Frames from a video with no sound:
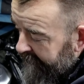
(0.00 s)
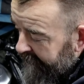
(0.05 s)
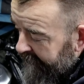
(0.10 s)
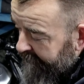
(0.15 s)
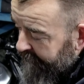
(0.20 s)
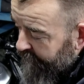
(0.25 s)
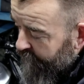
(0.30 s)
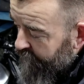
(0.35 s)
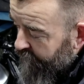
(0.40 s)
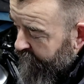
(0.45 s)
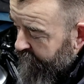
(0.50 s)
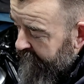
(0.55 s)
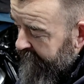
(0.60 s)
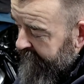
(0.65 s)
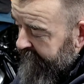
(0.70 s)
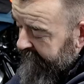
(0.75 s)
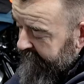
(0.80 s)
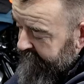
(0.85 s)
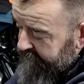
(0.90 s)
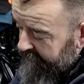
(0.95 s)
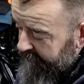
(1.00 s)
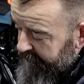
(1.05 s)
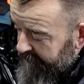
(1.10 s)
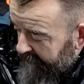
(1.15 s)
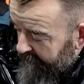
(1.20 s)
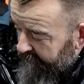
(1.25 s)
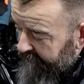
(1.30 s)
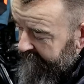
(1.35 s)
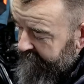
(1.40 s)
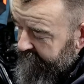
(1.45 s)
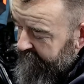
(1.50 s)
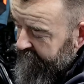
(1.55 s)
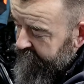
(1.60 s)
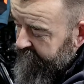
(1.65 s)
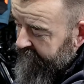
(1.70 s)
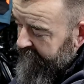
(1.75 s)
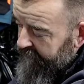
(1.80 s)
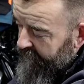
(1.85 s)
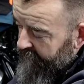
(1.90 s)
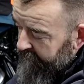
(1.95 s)
and the good thing that he said about this is
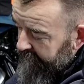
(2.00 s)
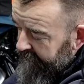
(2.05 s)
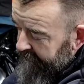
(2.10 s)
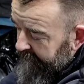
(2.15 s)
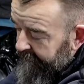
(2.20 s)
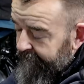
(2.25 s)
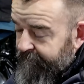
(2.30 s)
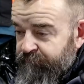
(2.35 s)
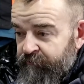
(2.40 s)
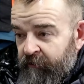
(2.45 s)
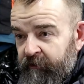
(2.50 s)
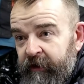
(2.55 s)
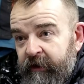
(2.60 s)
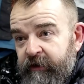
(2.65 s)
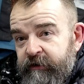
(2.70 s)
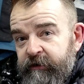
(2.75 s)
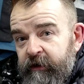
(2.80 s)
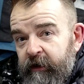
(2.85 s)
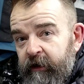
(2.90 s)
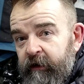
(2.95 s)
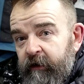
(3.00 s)
that all the electronics